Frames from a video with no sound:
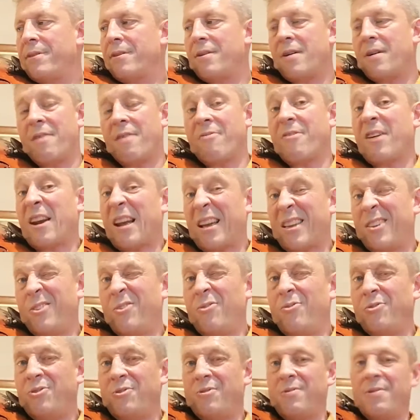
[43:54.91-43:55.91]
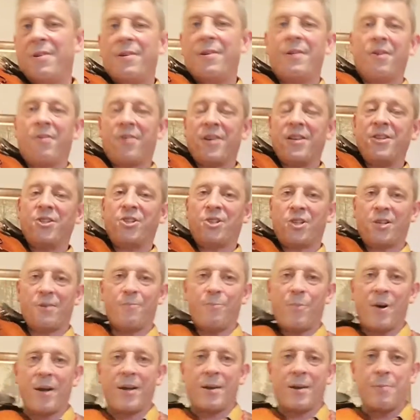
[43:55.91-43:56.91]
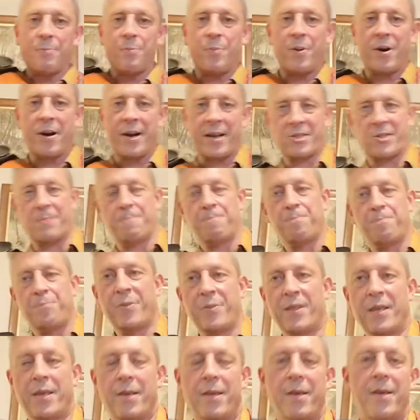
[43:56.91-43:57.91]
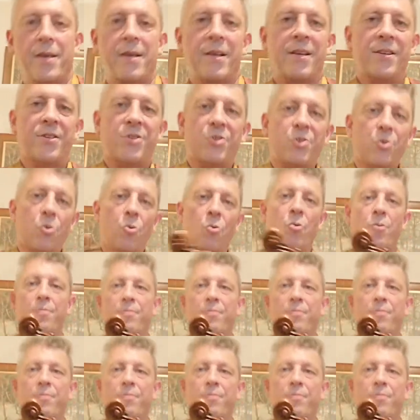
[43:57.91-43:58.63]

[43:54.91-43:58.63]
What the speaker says: got a huge reach by comparison. So